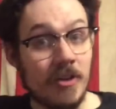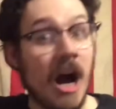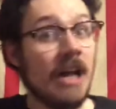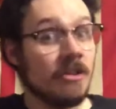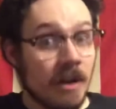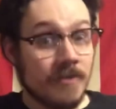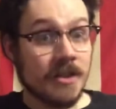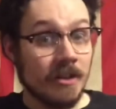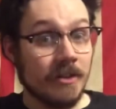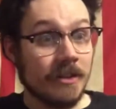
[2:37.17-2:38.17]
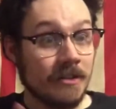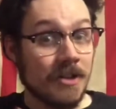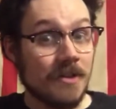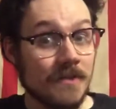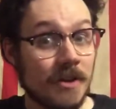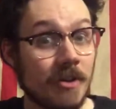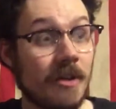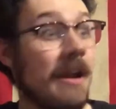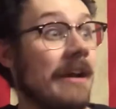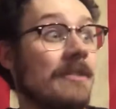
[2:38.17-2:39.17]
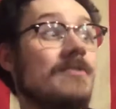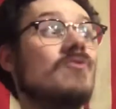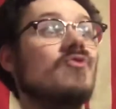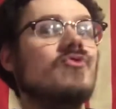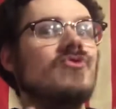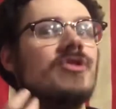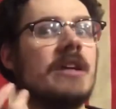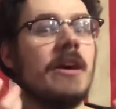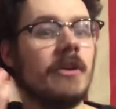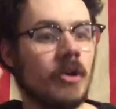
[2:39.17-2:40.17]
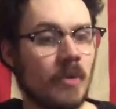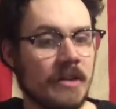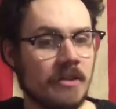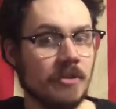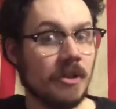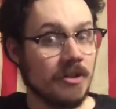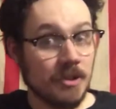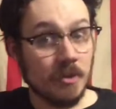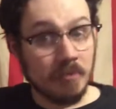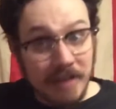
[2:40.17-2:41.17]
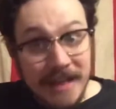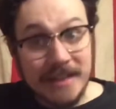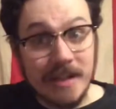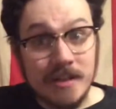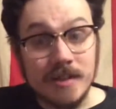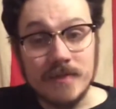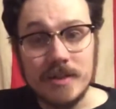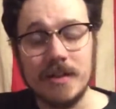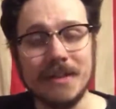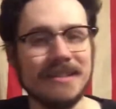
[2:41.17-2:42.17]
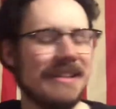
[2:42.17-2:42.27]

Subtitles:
I love Zelda, Legend of Zelda, and I can desire a great deal to continue playing Legend of Zelda,